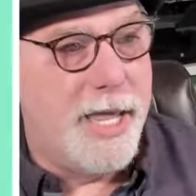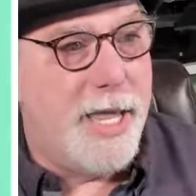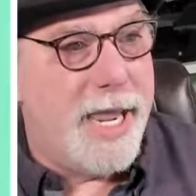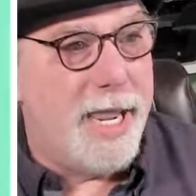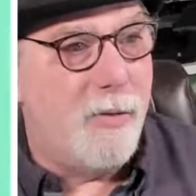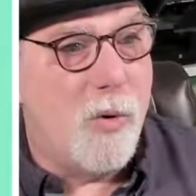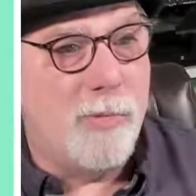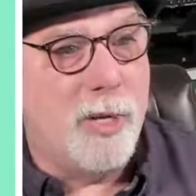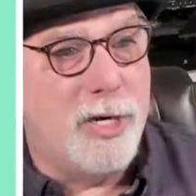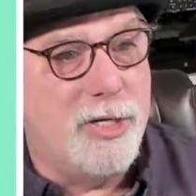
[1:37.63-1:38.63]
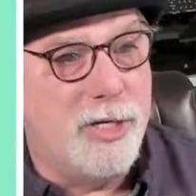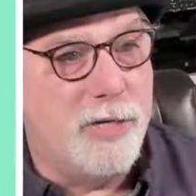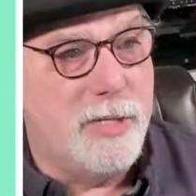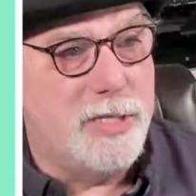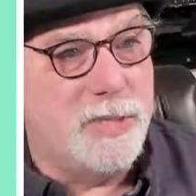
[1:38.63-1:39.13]
And what I'm going to
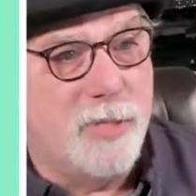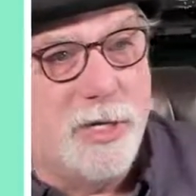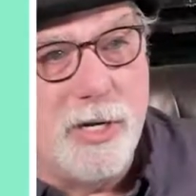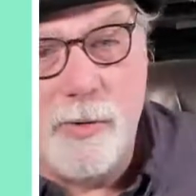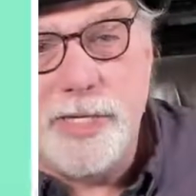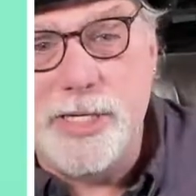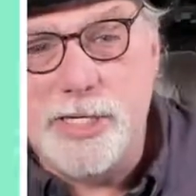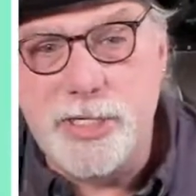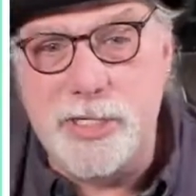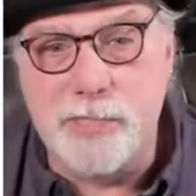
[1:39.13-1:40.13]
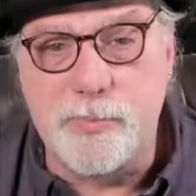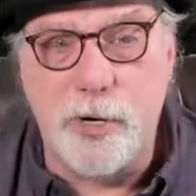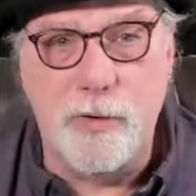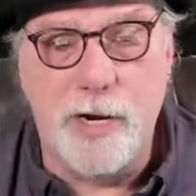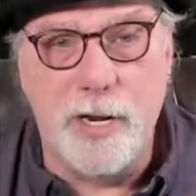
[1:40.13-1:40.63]
do is I'm going to go into each of these
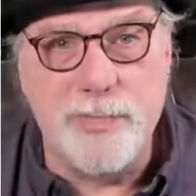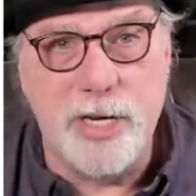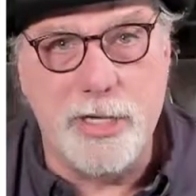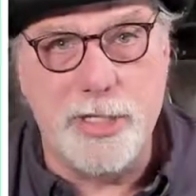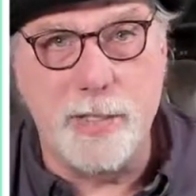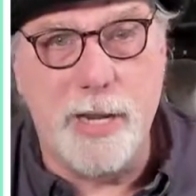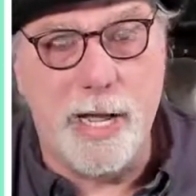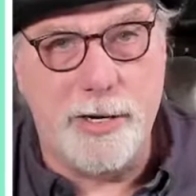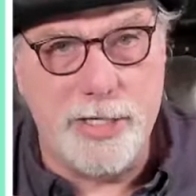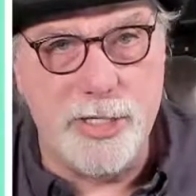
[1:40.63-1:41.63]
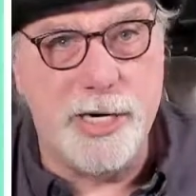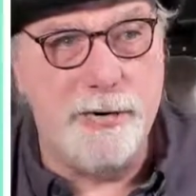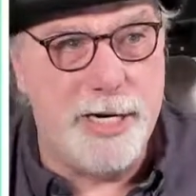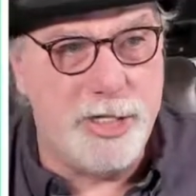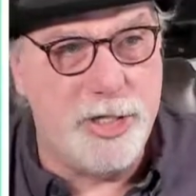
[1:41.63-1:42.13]
programs and show you how to
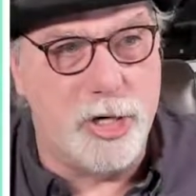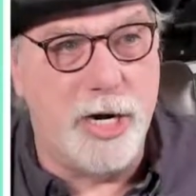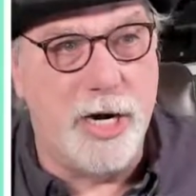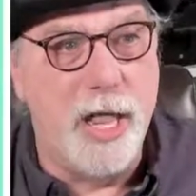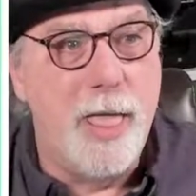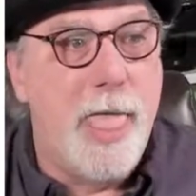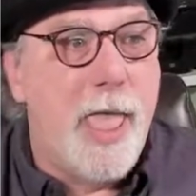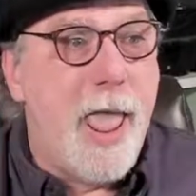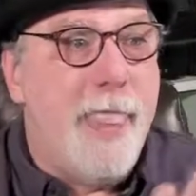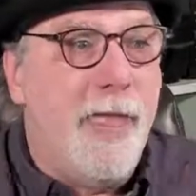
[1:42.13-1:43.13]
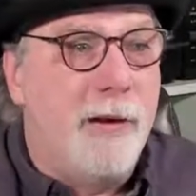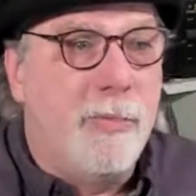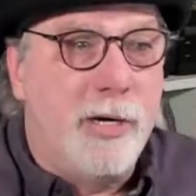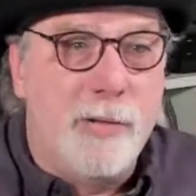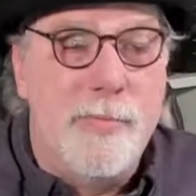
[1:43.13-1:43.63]
generate a chart, and then I'm
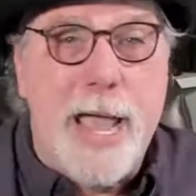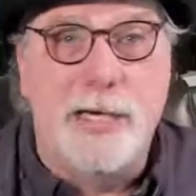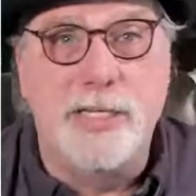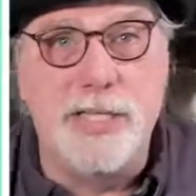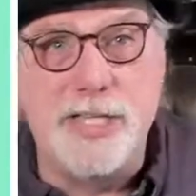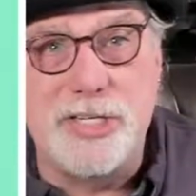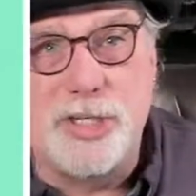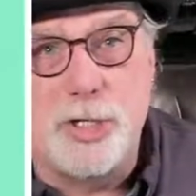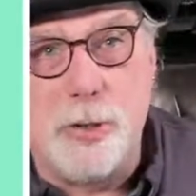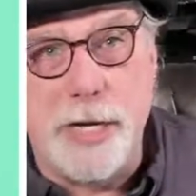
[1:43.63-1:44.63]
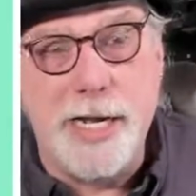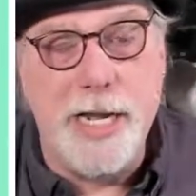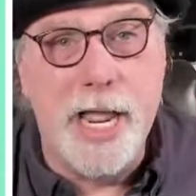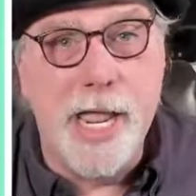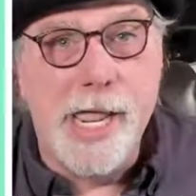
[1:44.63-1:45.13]
going to come back to this
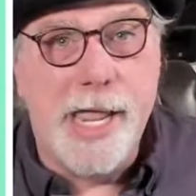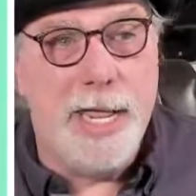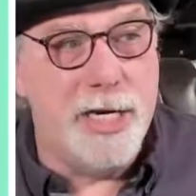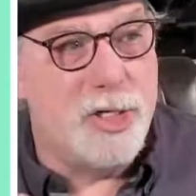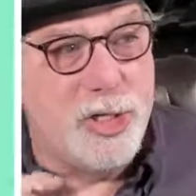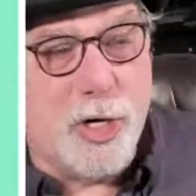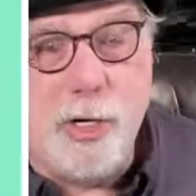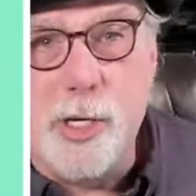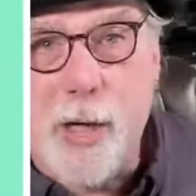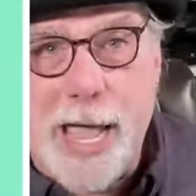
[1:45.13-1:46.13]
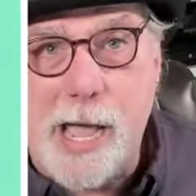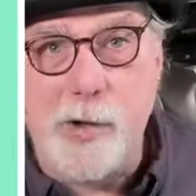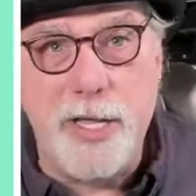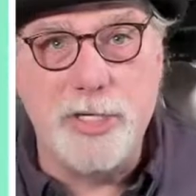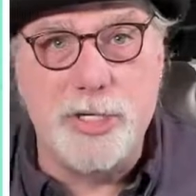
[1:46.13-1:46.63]
screen and show you
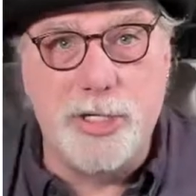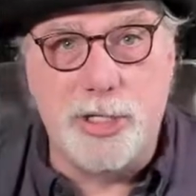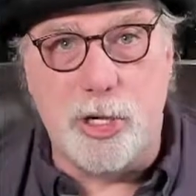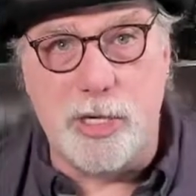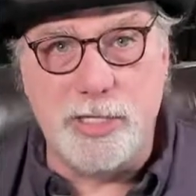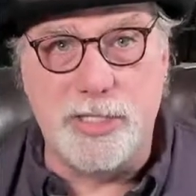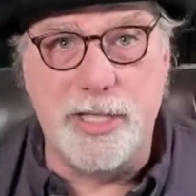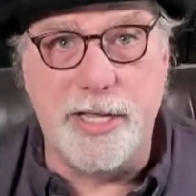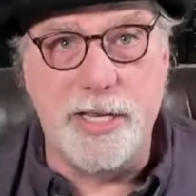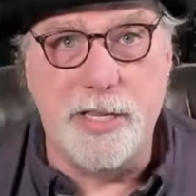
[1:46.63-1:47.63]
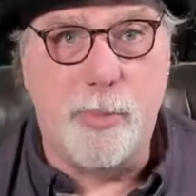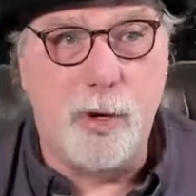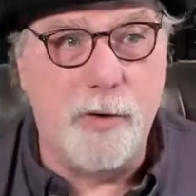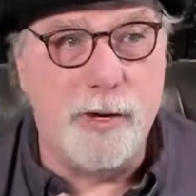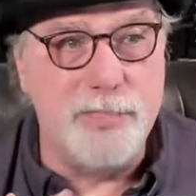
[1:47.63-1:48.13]
how each of the charts that the
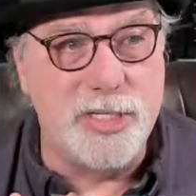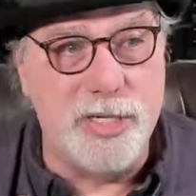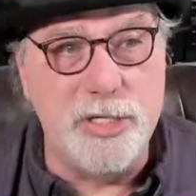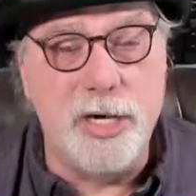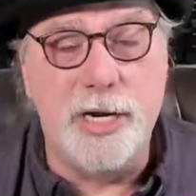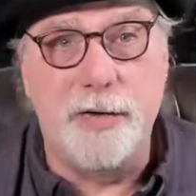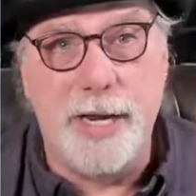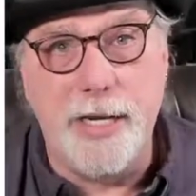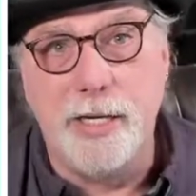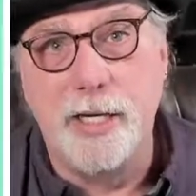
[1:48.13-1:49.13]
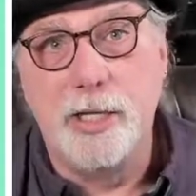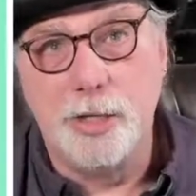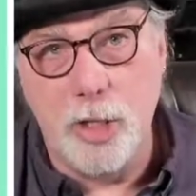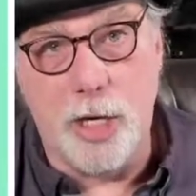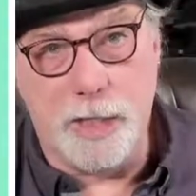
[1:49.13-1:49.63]
programs can generate
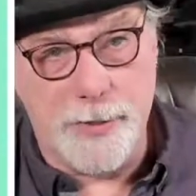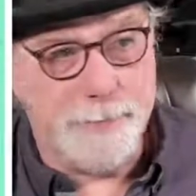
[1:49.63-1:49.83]
look.